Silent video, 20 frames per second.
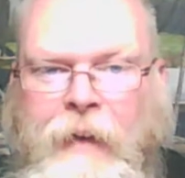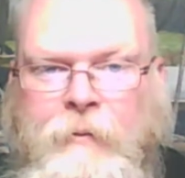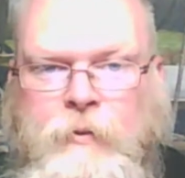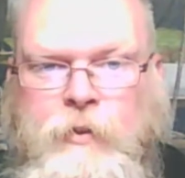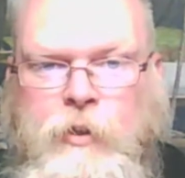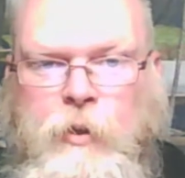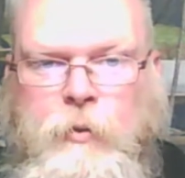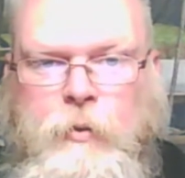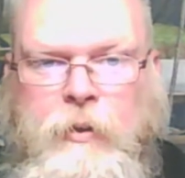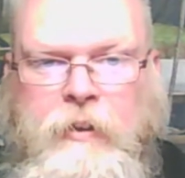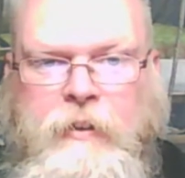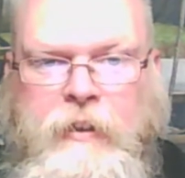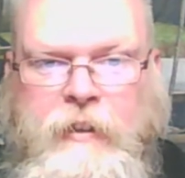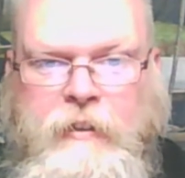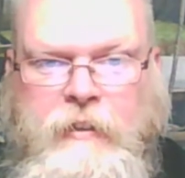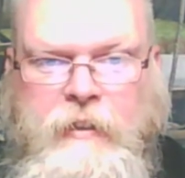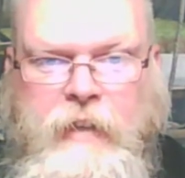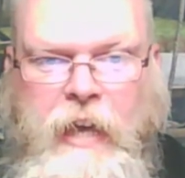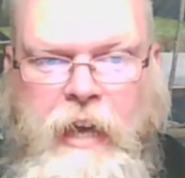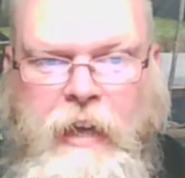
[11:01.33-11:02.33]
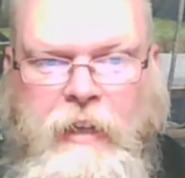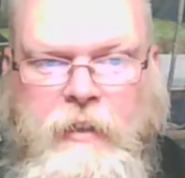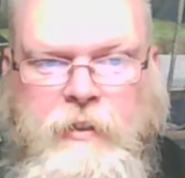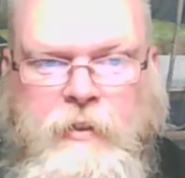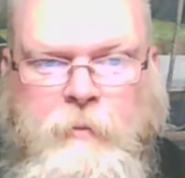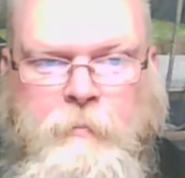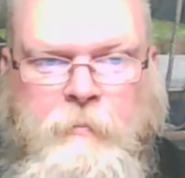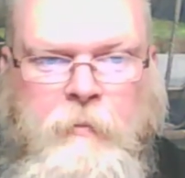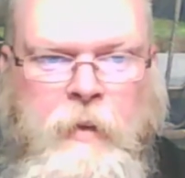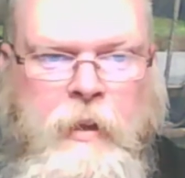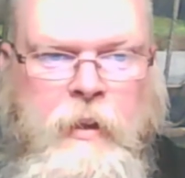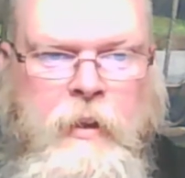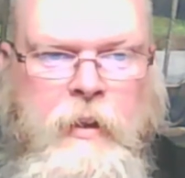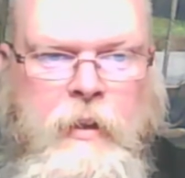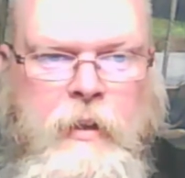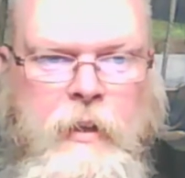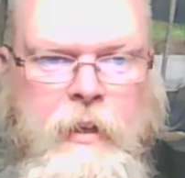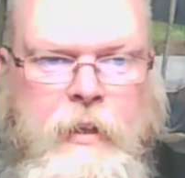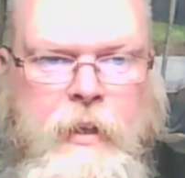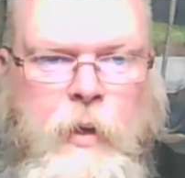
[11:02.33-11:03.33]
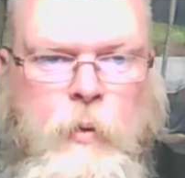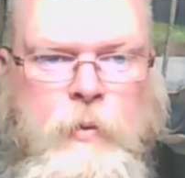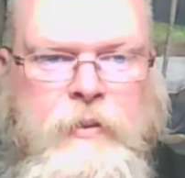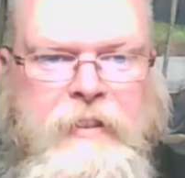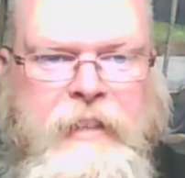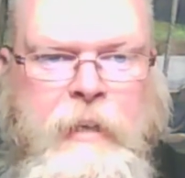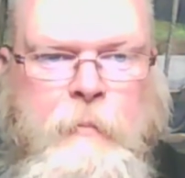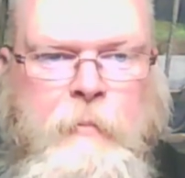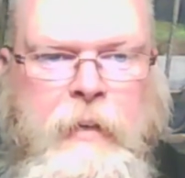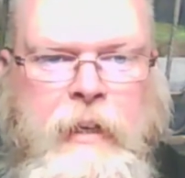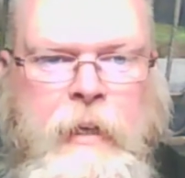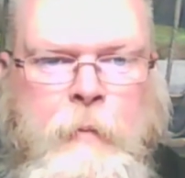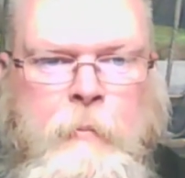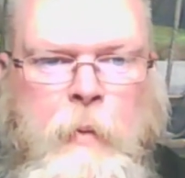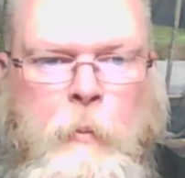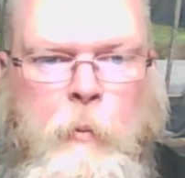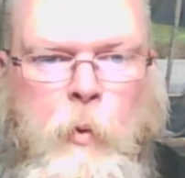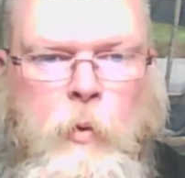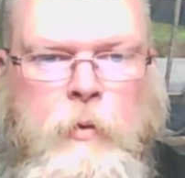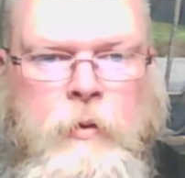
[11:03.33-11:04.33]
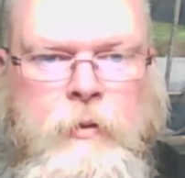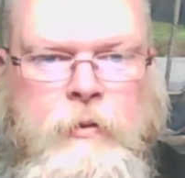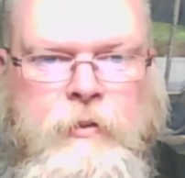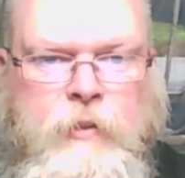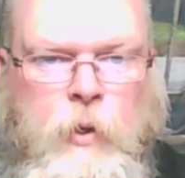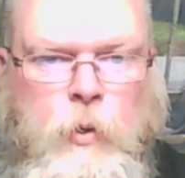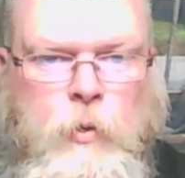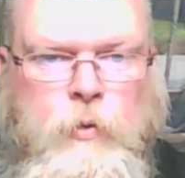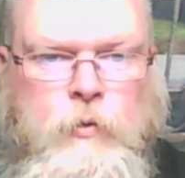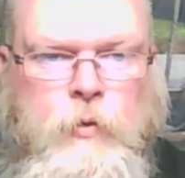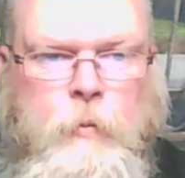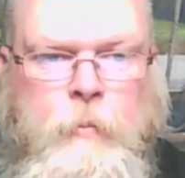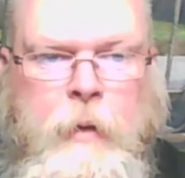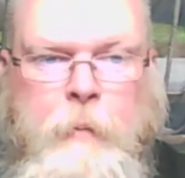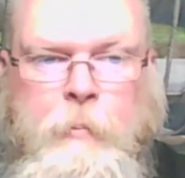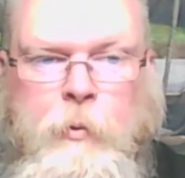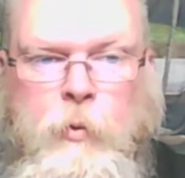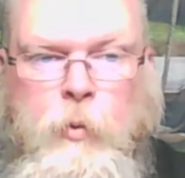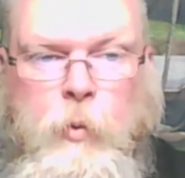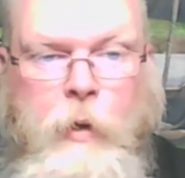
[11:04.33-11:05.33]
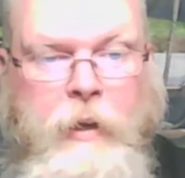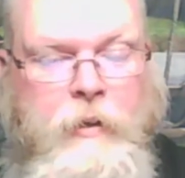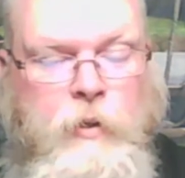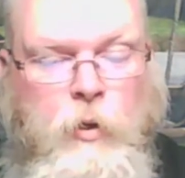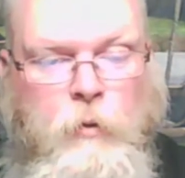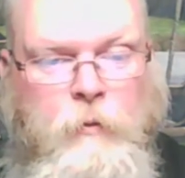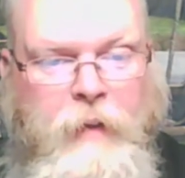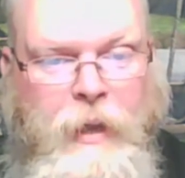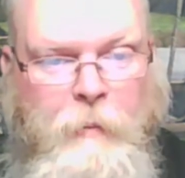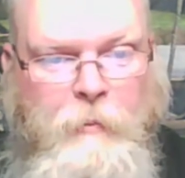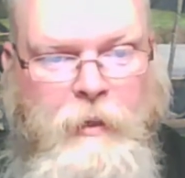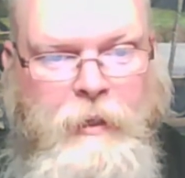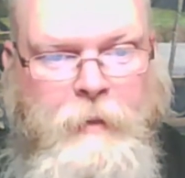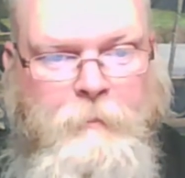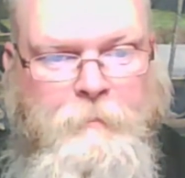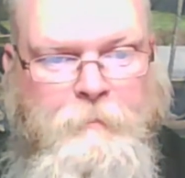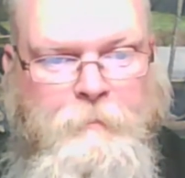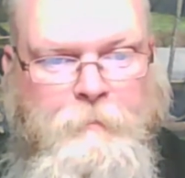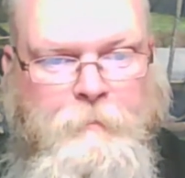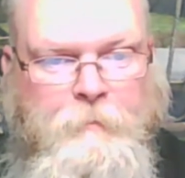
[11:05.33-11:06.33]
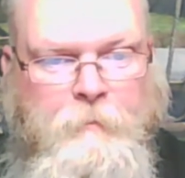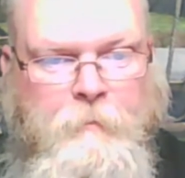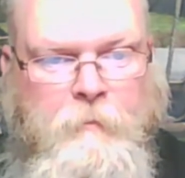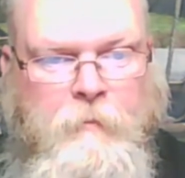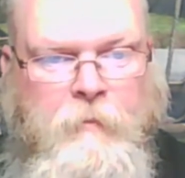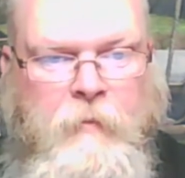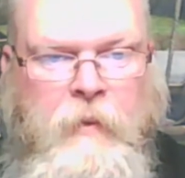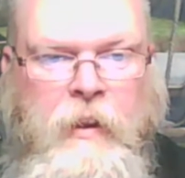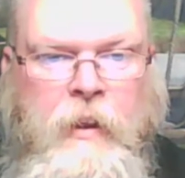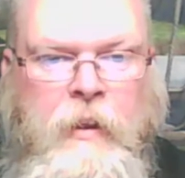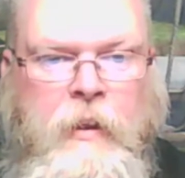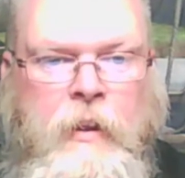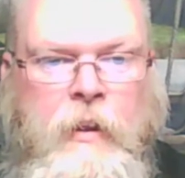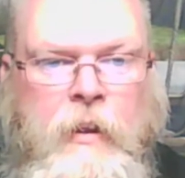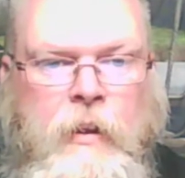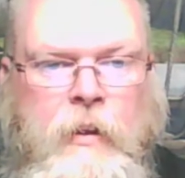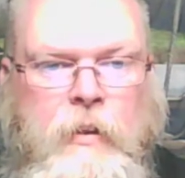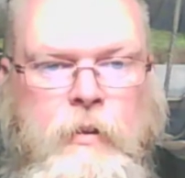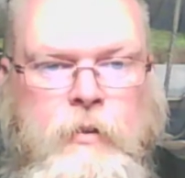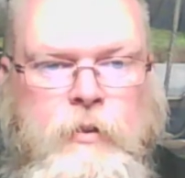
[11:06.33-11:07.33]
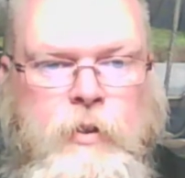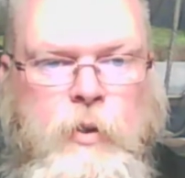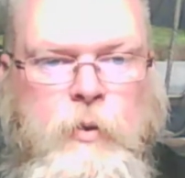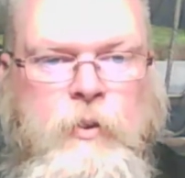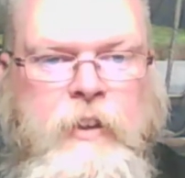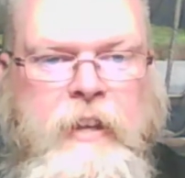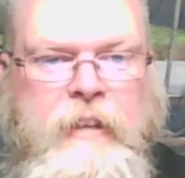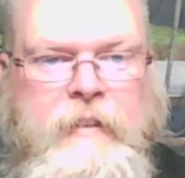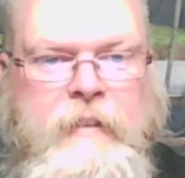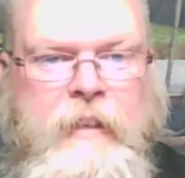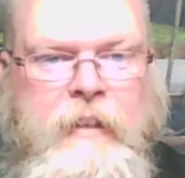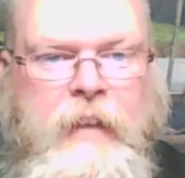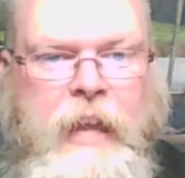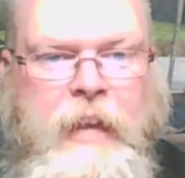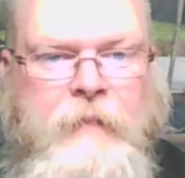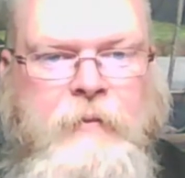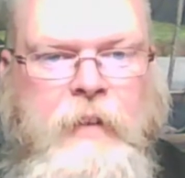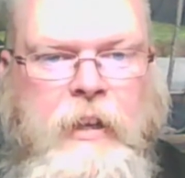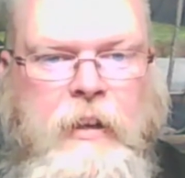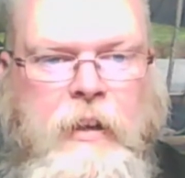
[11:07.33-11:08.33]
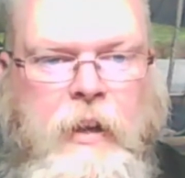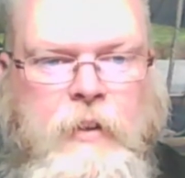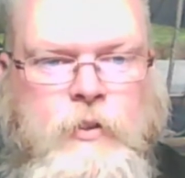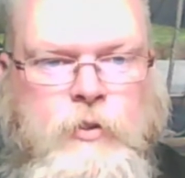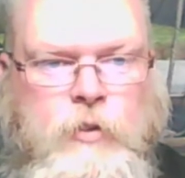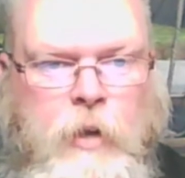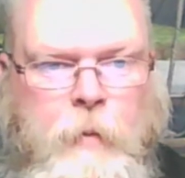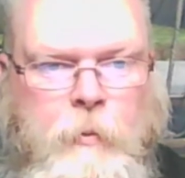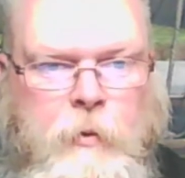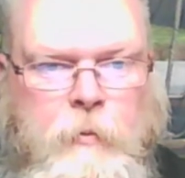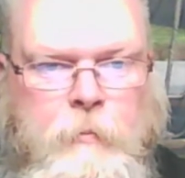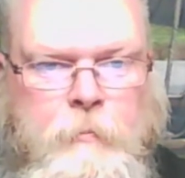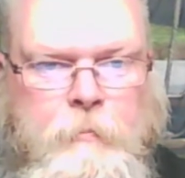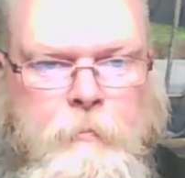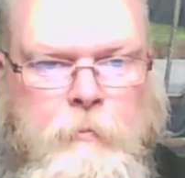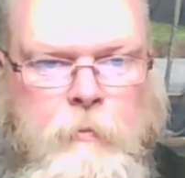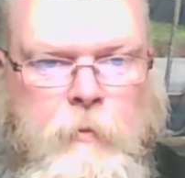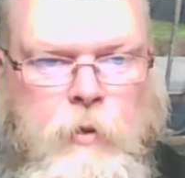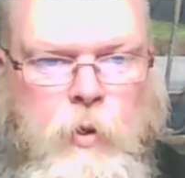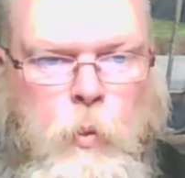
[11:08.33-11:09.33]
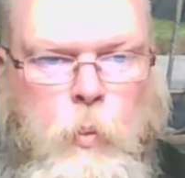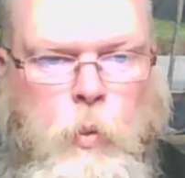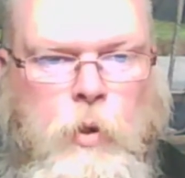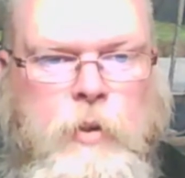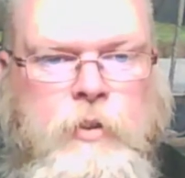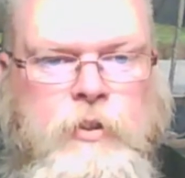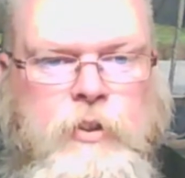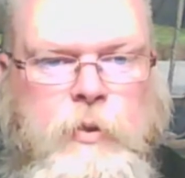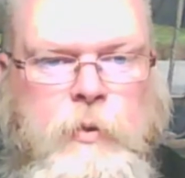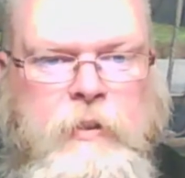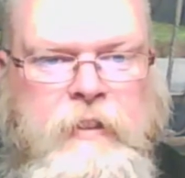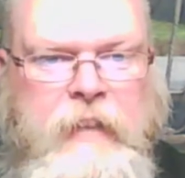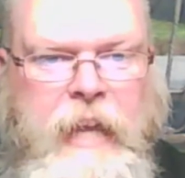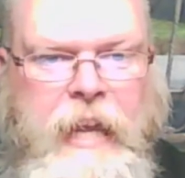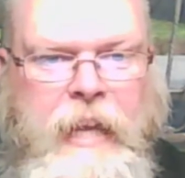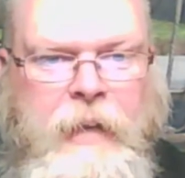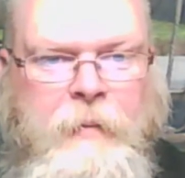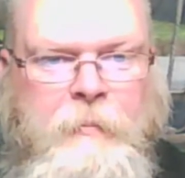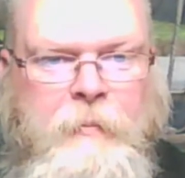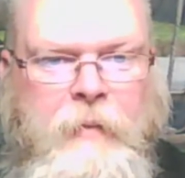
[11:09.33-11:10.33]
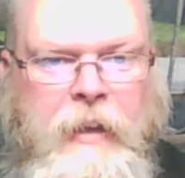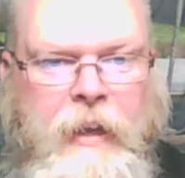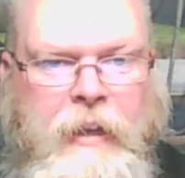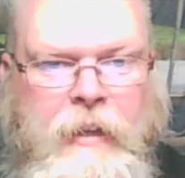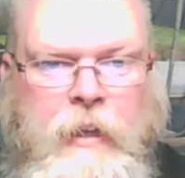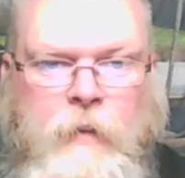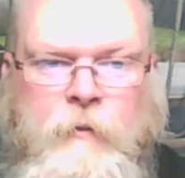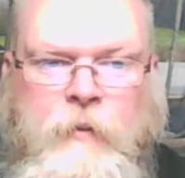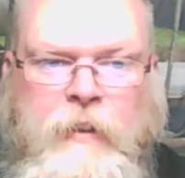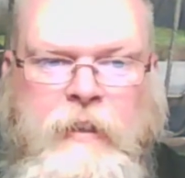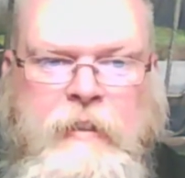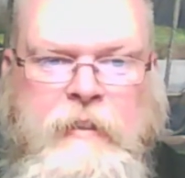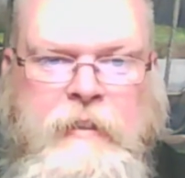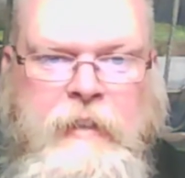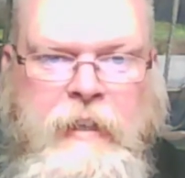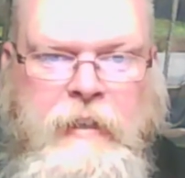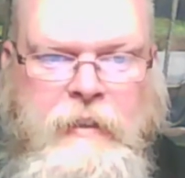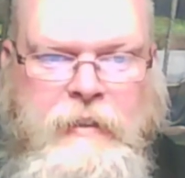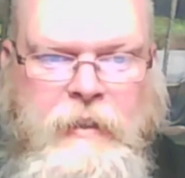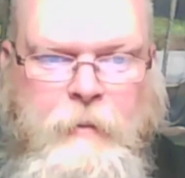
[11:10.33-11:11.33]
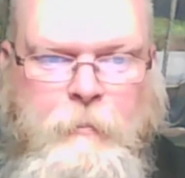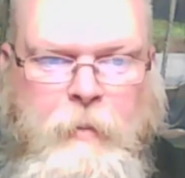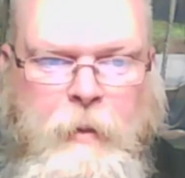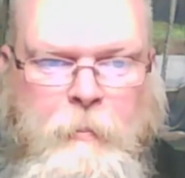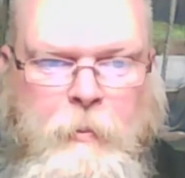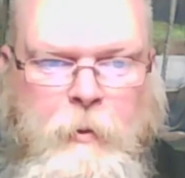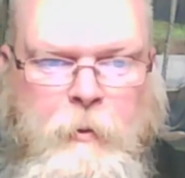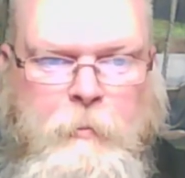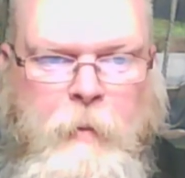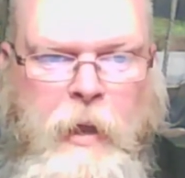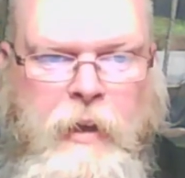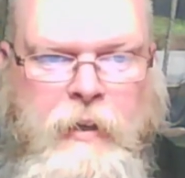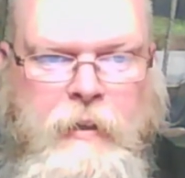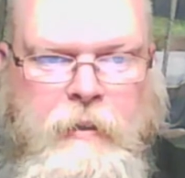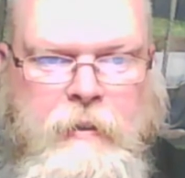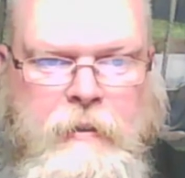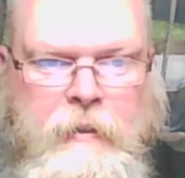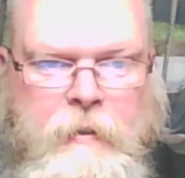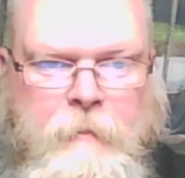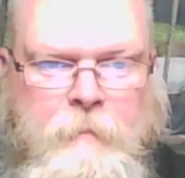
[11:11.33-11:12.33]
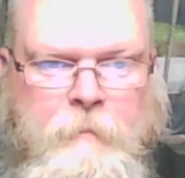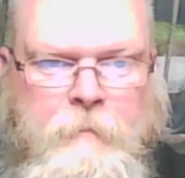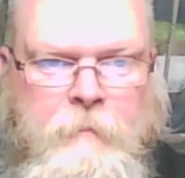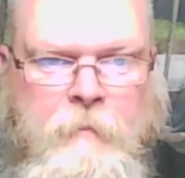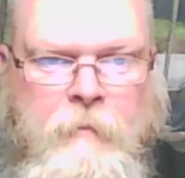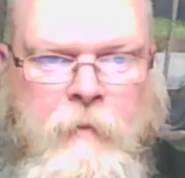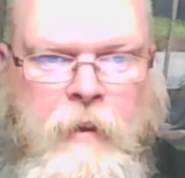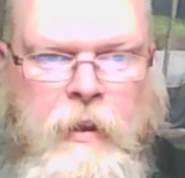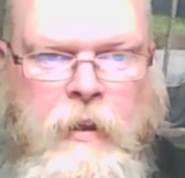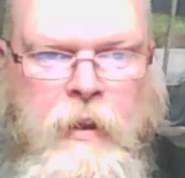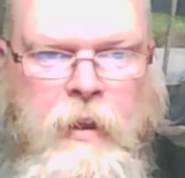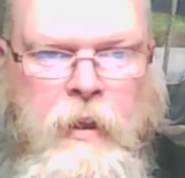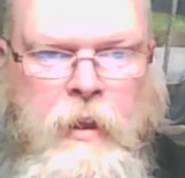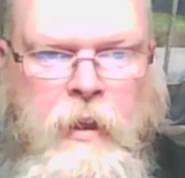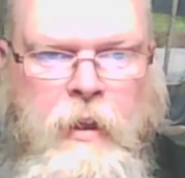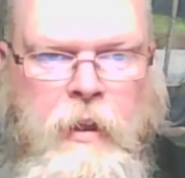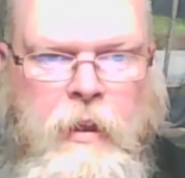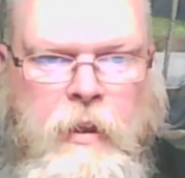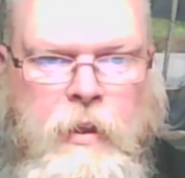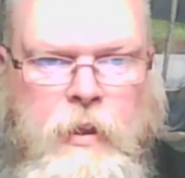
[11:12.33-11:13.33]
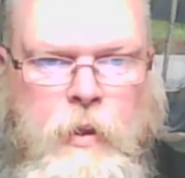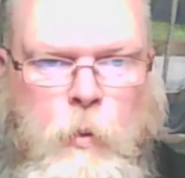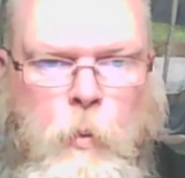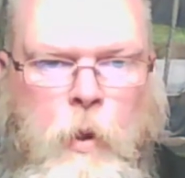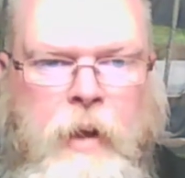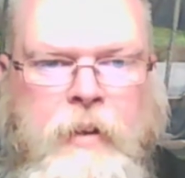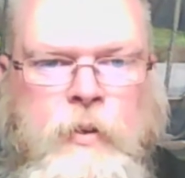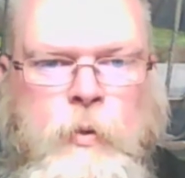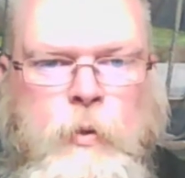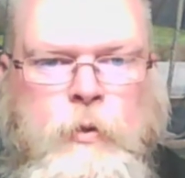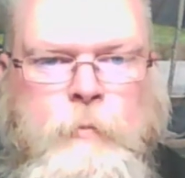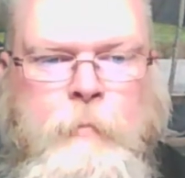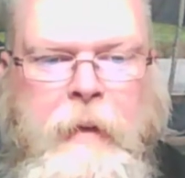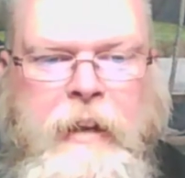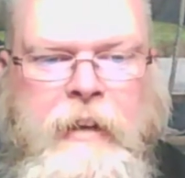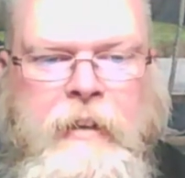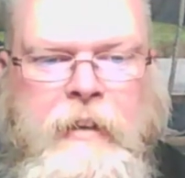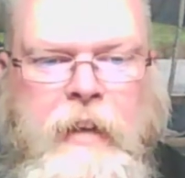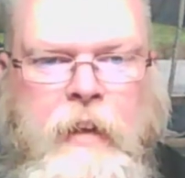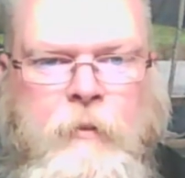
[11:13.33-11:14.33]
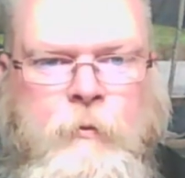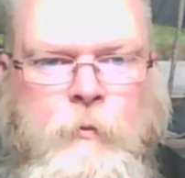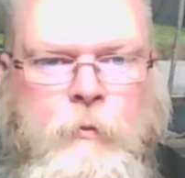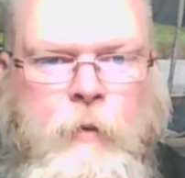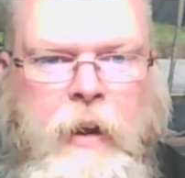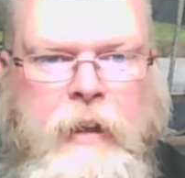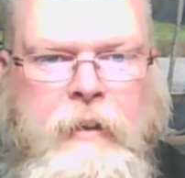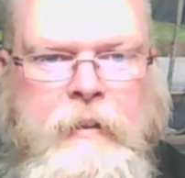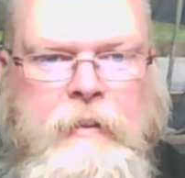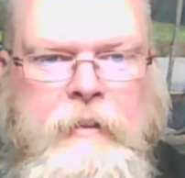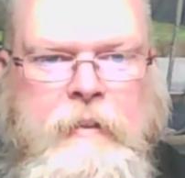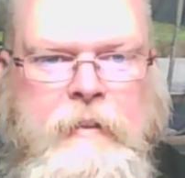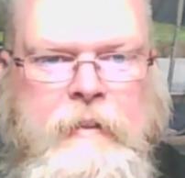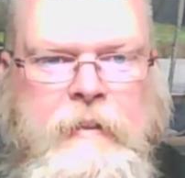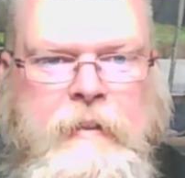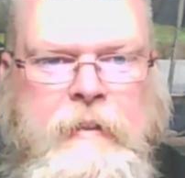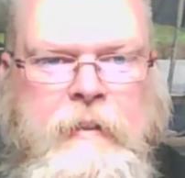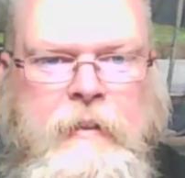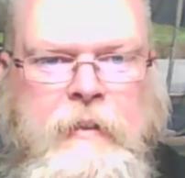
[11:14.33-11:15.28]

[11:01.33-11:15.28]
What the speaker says: children than to not. You don't see many memorial stones for people who had no family. Two things in life can cause trouble: the words you say and the fists hidden in people's pockets. The one who's made enough friends